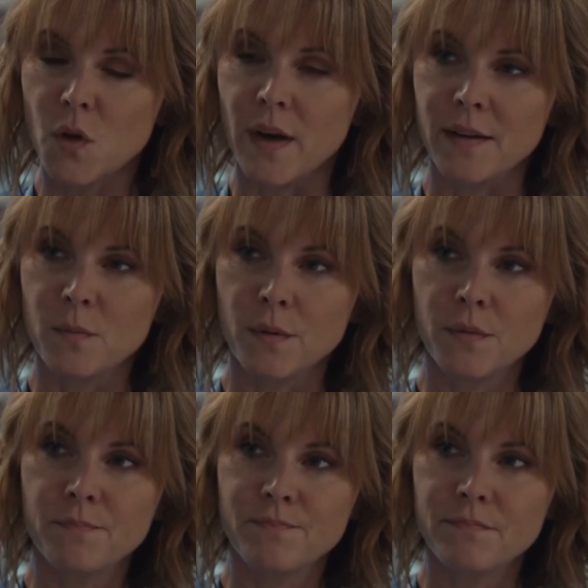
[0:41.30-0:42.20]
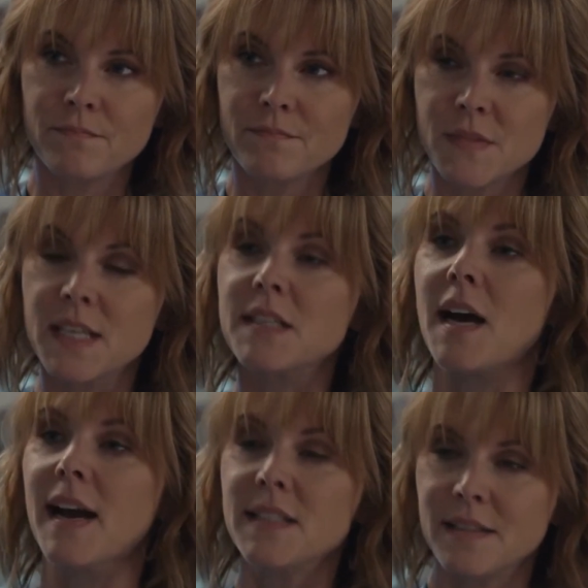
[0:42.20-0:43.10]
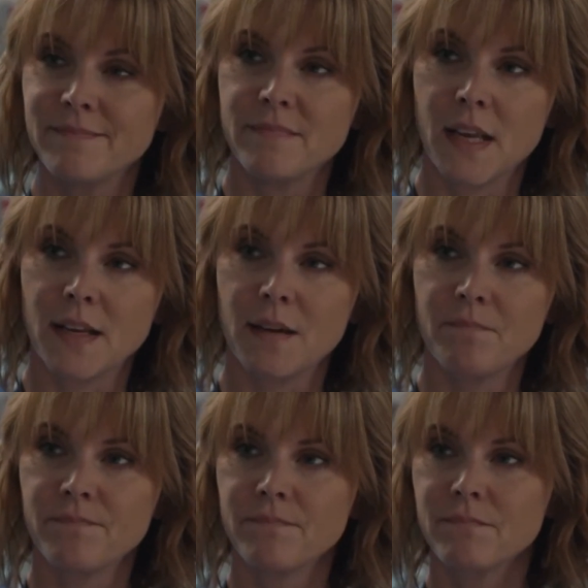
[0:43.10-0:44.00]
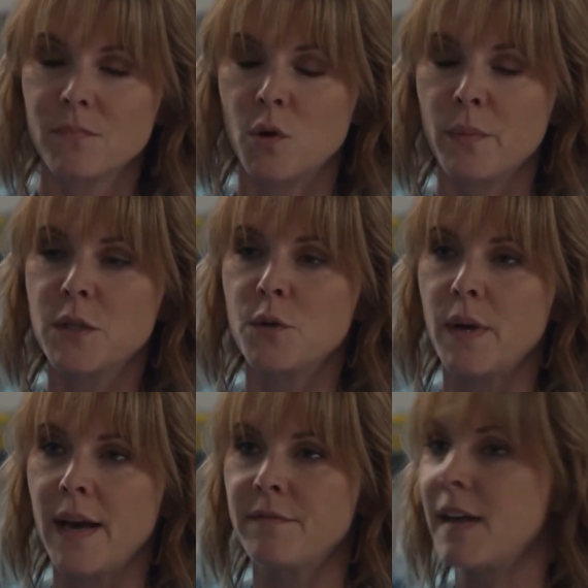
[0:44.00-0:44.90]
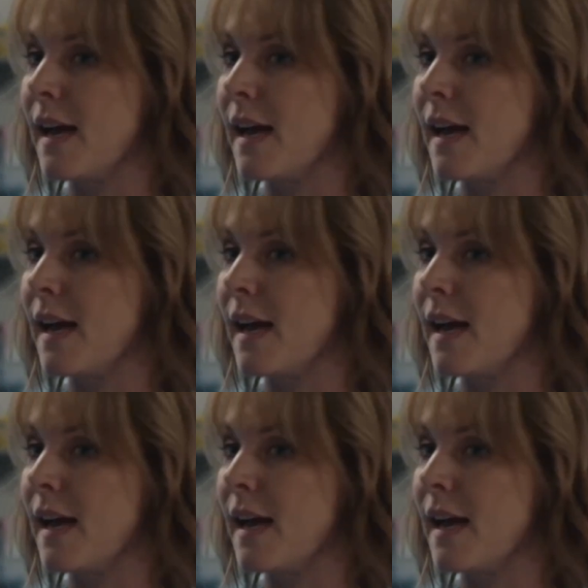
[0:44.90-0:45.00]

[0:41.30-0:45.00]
Okay, well, you sit tight. And, Nora, we do have